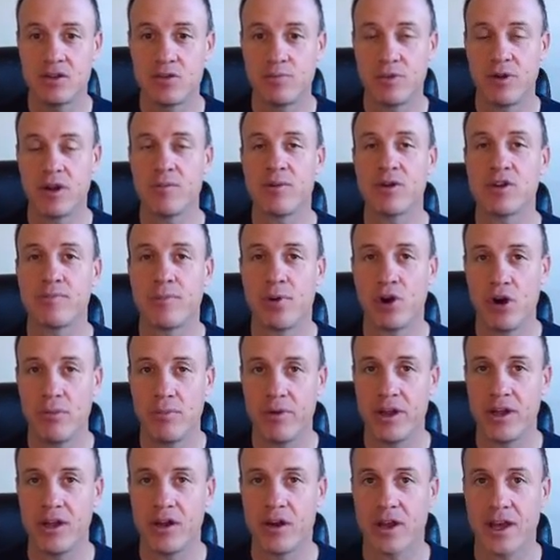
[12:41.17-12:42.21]
pretty much
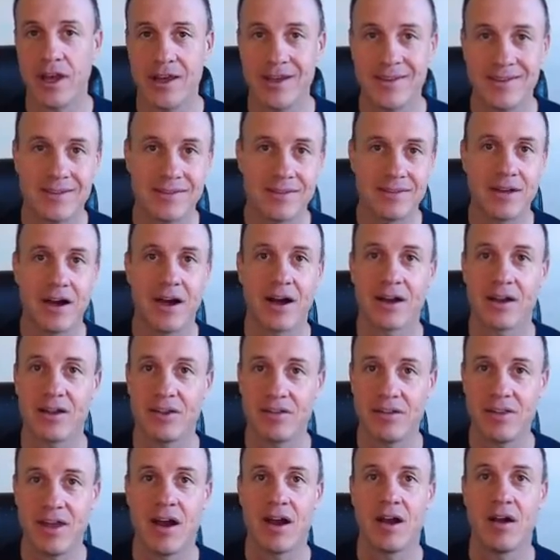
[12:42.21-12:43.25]
permanent, okay? It's stuck,
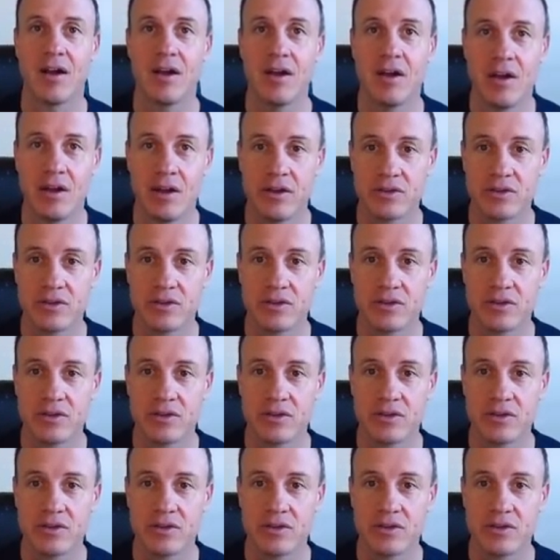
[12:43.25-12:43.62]
it's there.